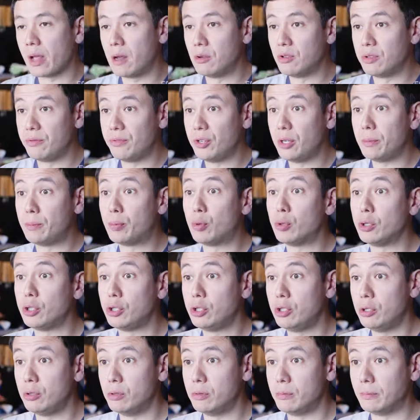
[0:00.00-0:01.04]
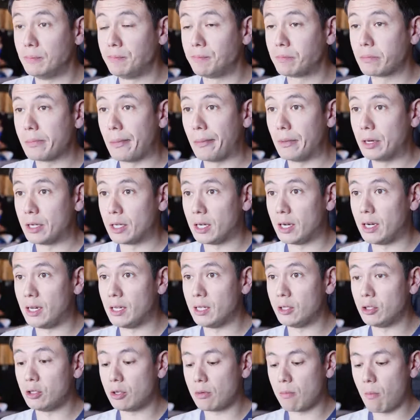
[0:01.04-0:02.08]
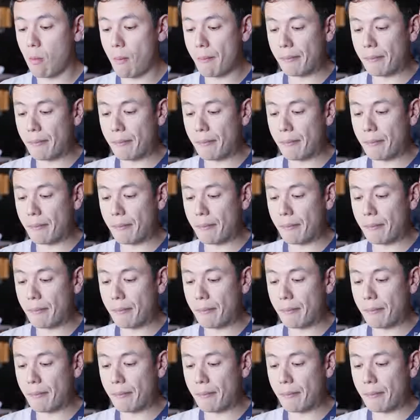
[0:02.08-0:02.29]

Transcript: I was a very poor student in college.